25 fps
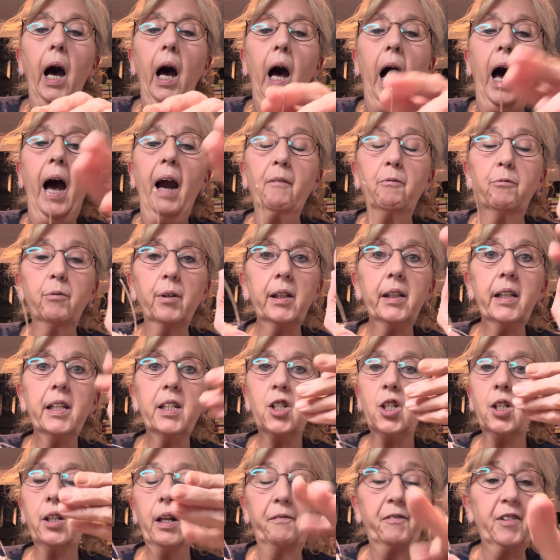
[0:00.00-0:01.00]
I really,
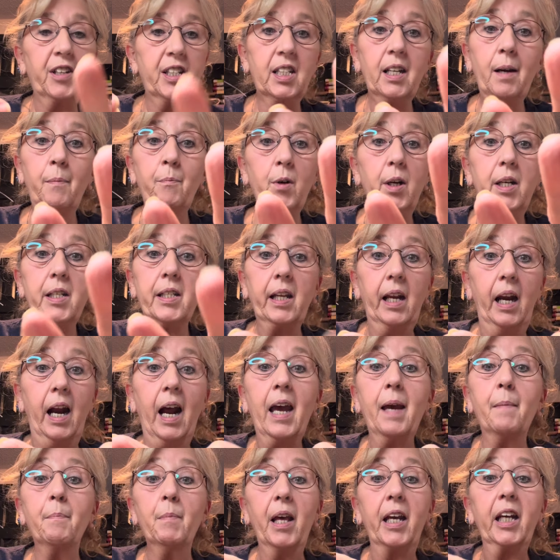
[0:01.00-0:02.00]
for some reason, I
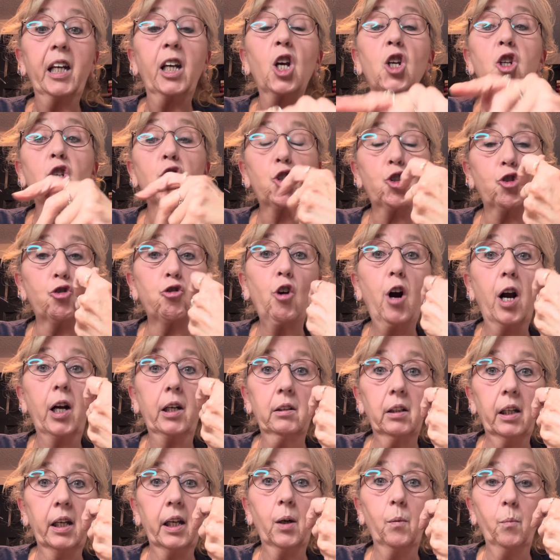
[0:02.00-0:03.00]
am like
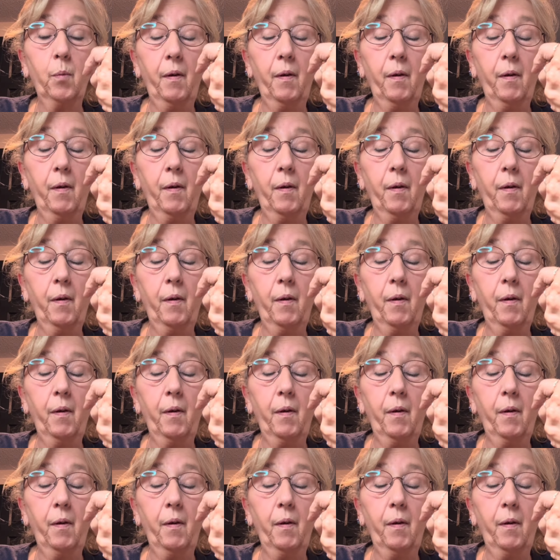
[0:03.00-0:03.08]
struggling